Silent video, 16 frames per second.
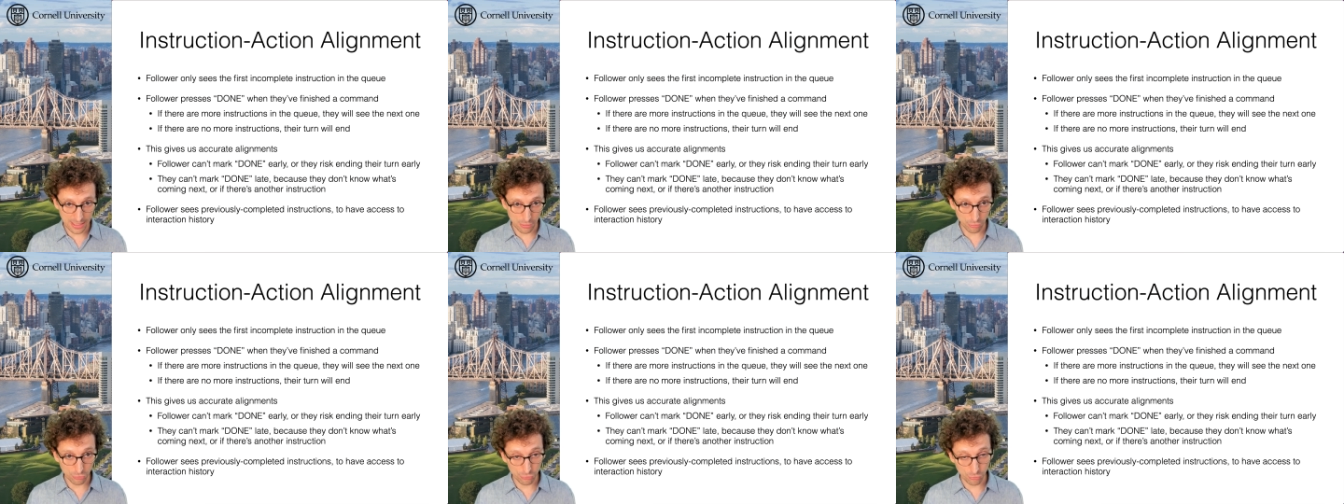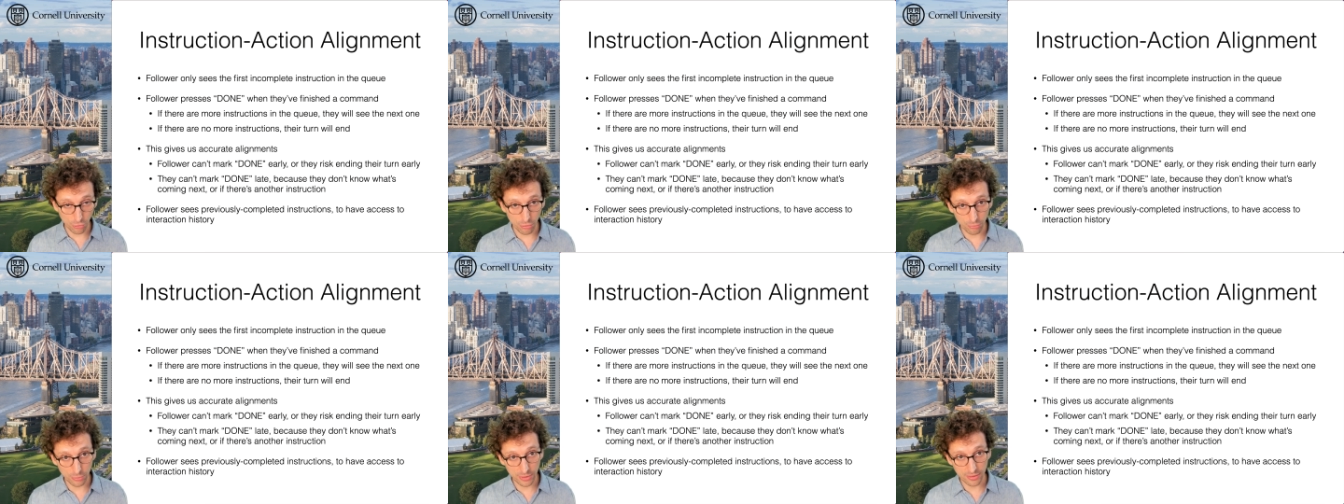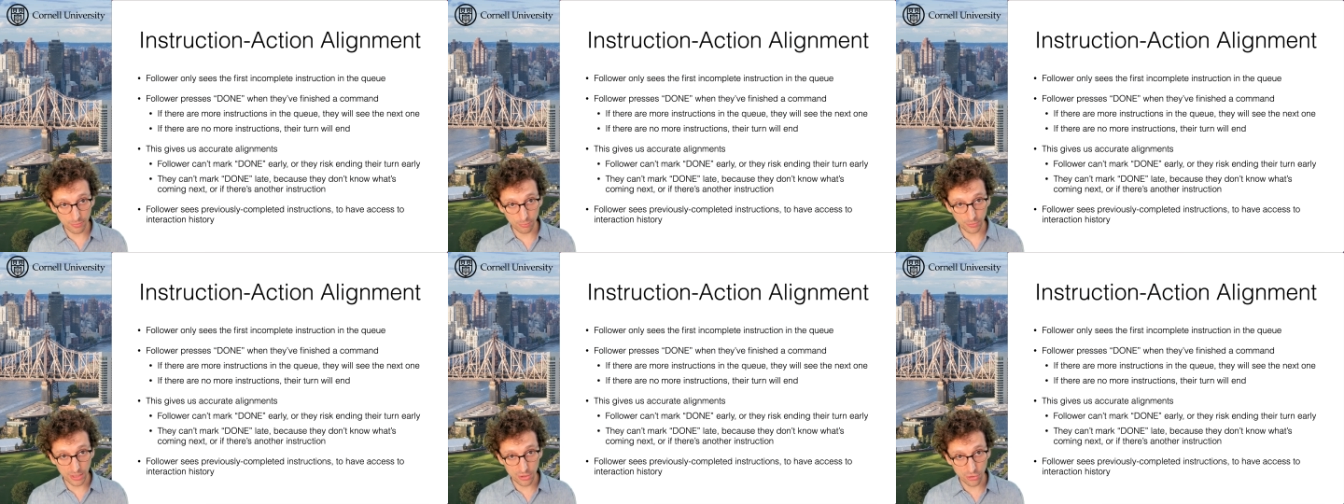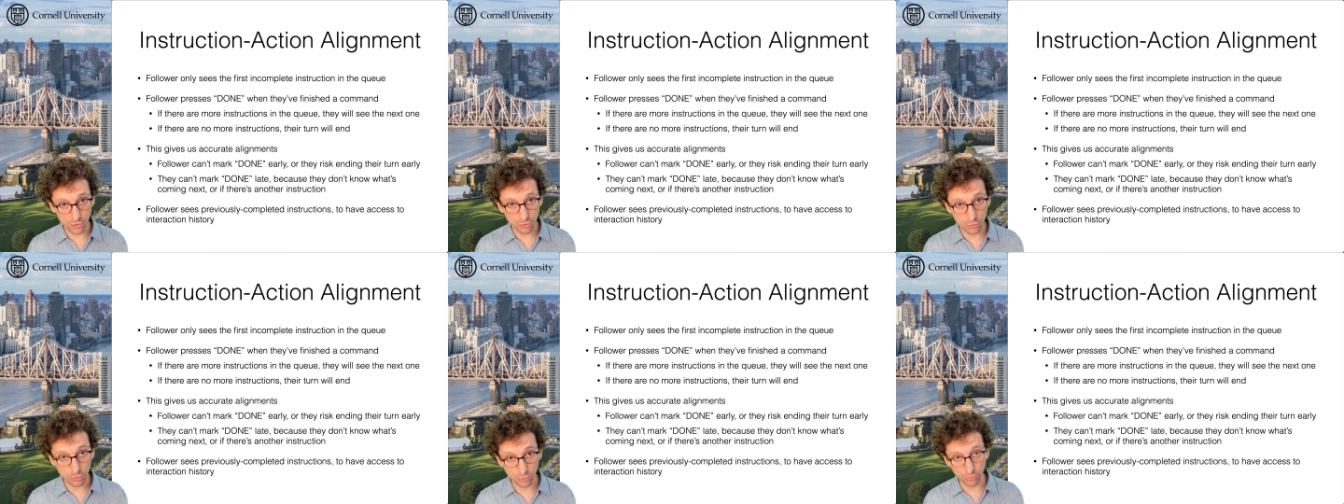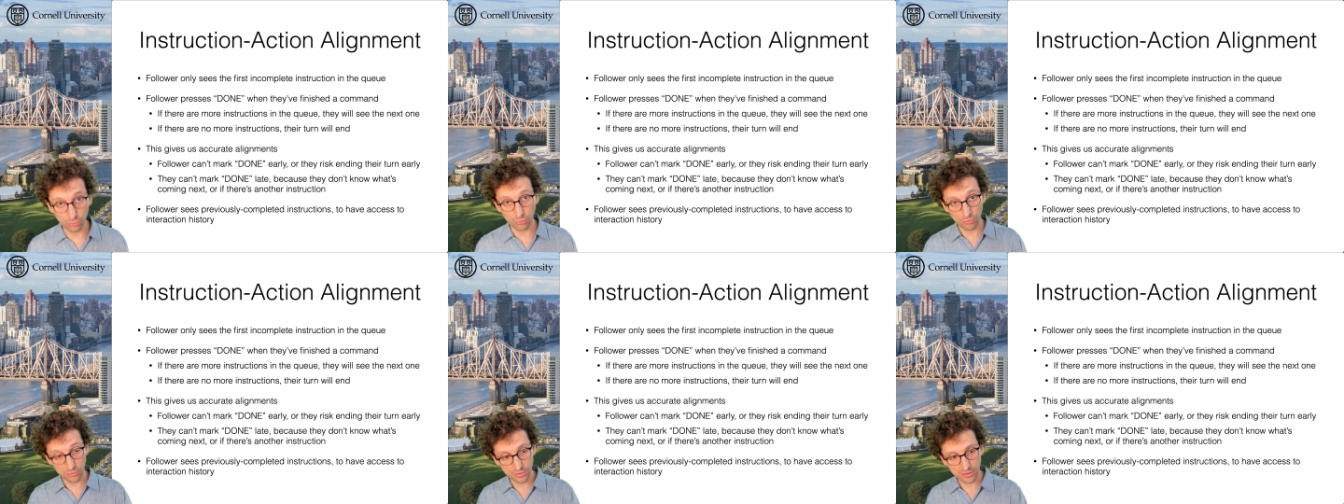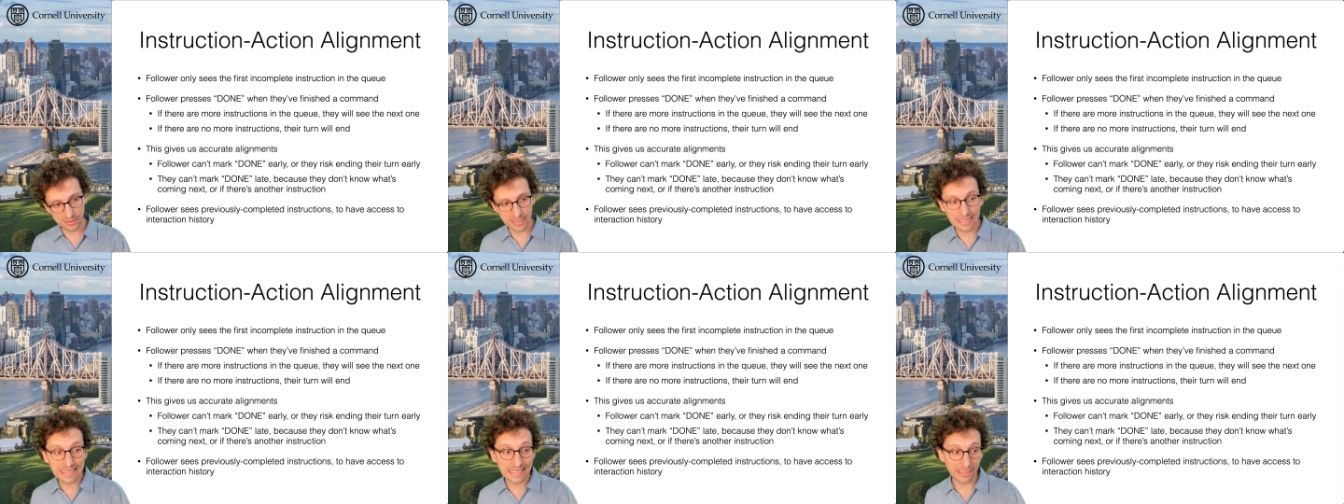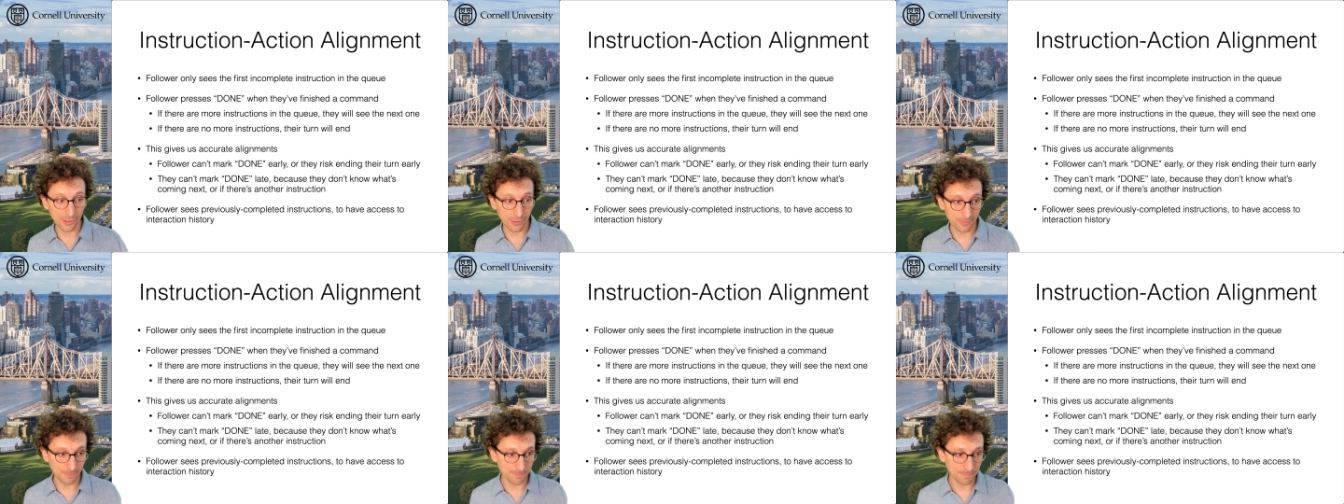control will switch to the leader.